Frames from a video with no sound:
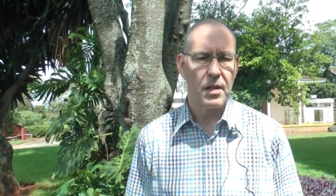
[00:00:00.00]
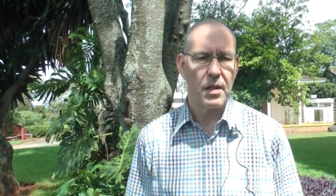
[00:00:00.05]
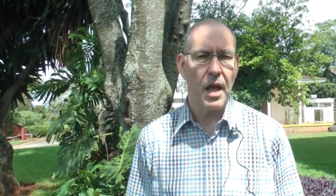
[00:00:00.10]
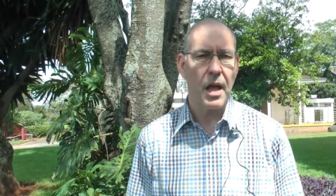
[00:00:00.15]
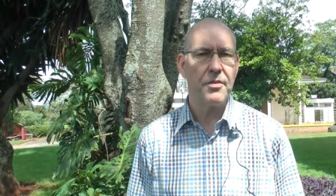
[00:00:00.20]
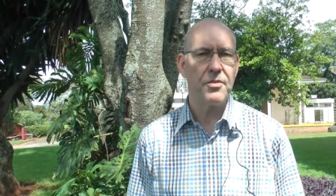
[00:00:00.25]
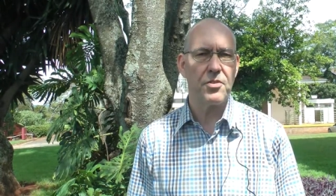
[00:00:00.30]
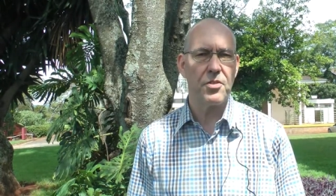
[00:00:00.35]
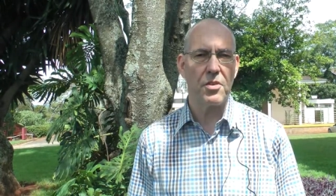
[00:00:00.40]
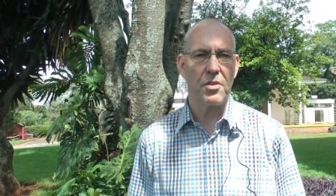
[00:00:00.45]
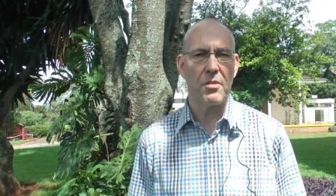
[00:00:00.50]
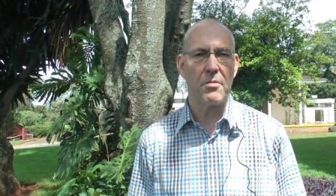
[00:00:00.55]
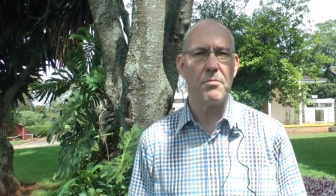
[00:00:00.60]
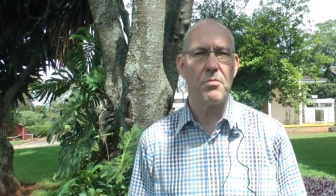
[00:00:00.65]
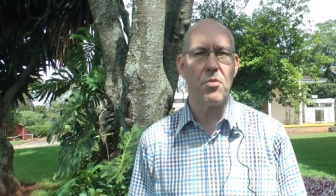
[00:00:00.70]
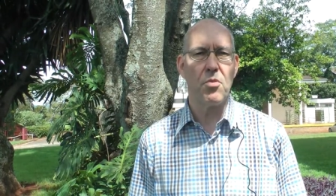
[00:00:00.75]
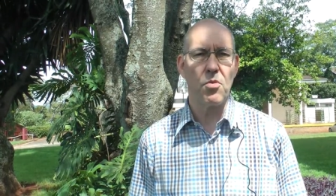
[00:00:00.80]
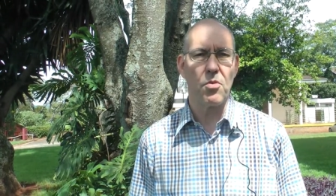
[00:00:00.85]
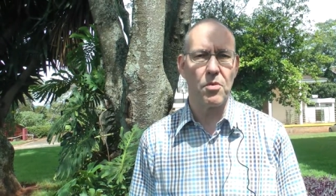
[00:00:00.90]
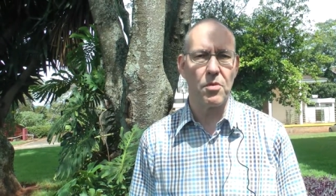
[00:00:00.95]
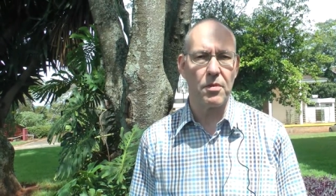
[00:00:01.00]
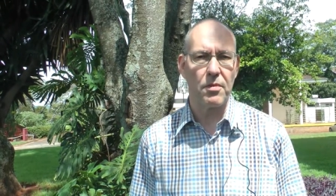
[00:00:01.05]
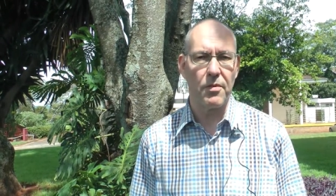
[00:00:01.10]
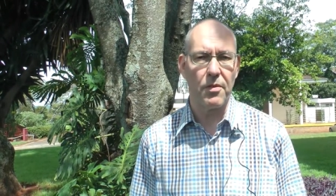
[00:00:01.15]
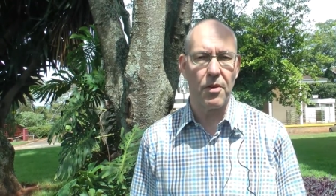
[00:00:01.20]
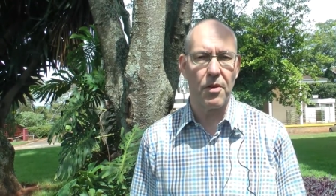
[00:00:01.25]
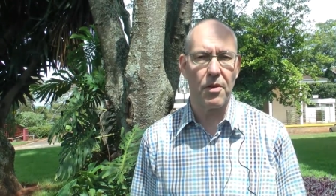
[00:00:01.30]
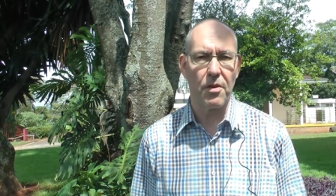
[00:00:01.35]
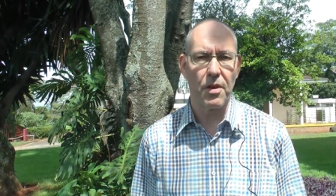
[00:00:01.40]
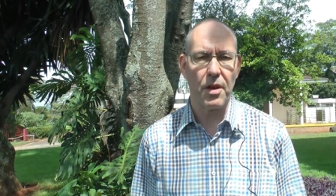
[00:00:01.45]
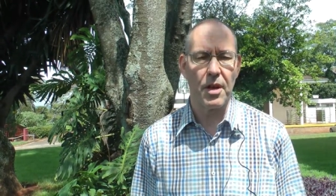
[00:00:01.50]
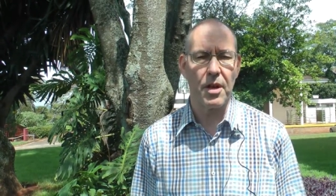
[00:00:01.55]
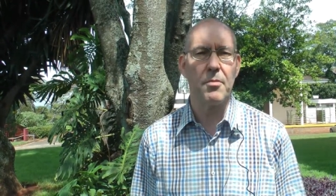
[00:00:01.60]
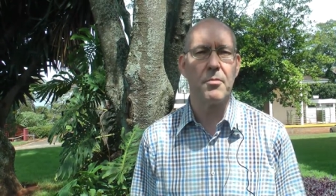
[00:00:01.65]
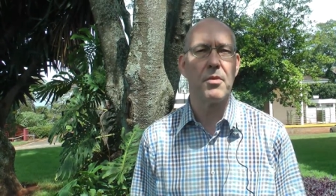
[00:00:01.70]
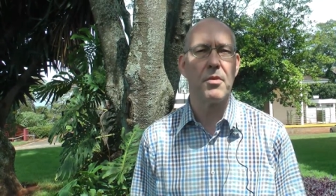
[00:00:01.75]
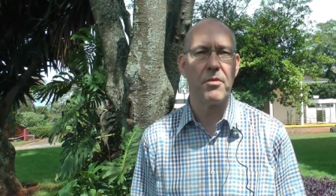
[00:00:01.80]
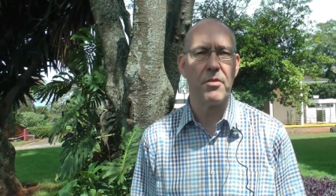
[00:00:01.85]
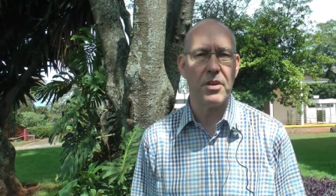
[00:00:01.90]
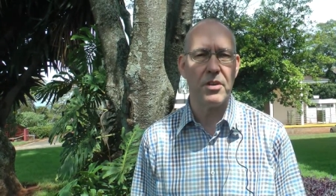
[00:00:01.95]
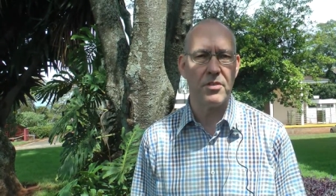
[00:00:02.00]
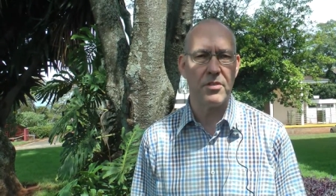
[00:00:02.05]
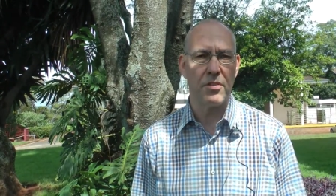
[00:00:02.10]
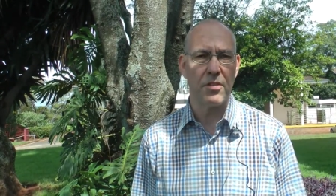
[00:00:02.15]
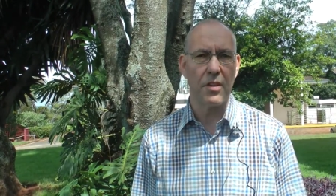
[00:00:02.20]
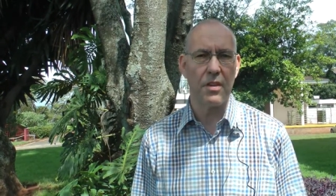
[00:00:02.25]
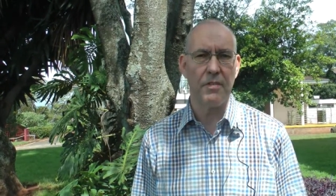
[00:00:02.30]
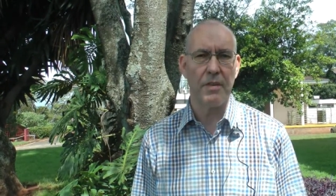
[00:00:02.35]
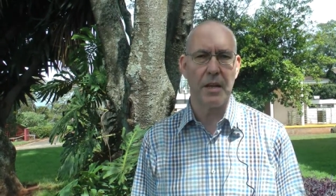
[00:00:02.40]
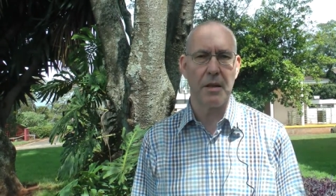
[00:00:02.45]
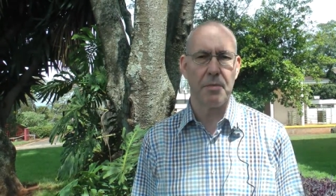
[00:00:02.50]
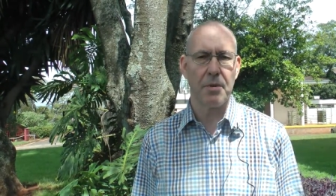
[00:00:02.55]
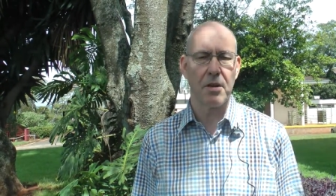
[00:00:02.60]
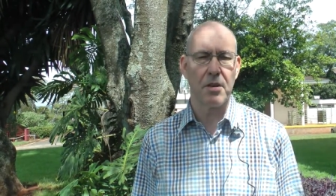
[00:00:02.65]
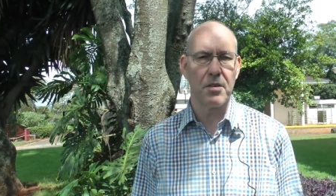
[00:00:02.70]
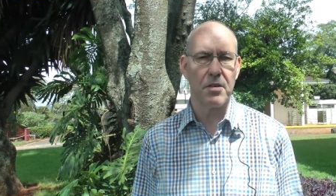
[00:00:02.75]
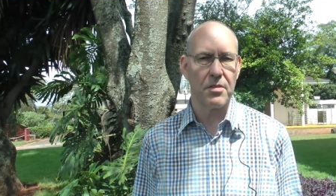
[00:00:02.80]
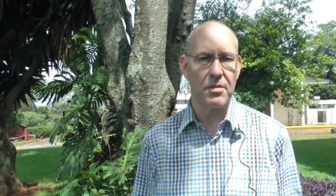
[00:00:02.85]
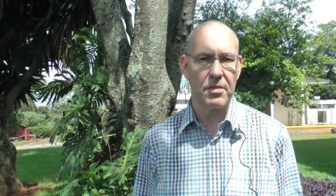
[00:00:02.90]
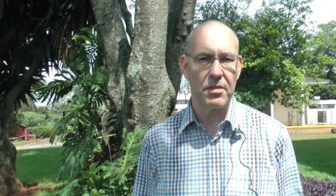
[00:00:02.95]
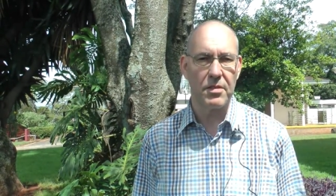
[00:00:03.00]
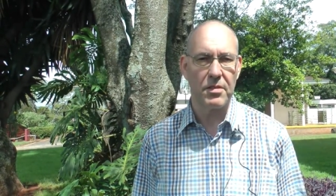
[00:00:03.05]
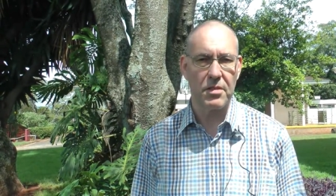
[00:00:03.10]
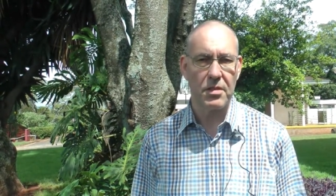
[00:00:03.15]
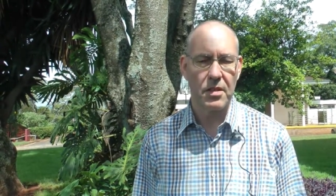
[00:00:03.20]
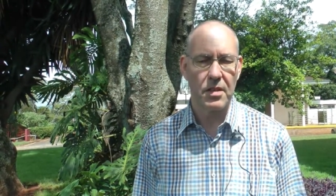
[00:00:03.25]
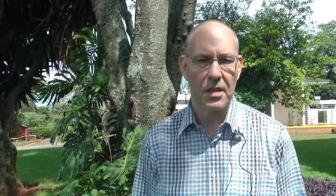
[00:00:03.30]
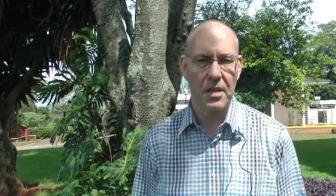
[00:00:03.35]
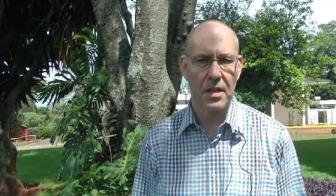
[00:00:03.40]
Livestock are important for a number of reasons in developing countries.